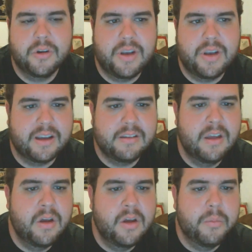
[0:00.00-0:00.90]
next.
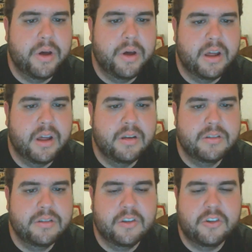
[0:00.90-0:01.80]
But
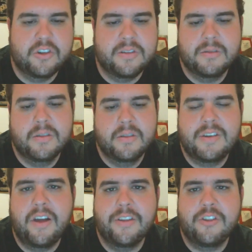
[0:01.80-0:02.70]
so just
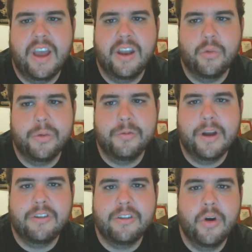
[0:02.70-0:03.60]
stay on the channel,
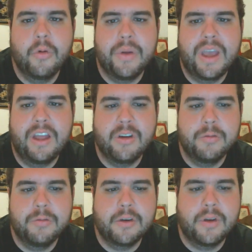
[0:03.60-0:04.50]
refresh the homepage on
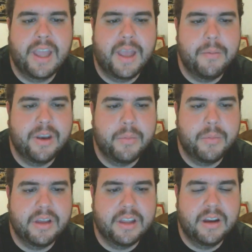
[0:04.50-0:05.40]
Visokii Gaming, you'll
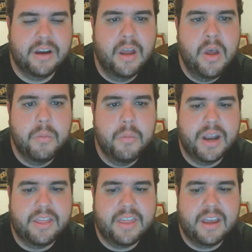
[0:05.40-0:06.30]
probably get there. But
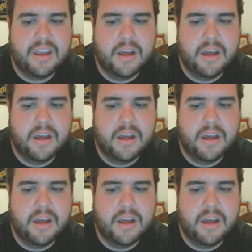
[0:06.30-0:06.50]
I think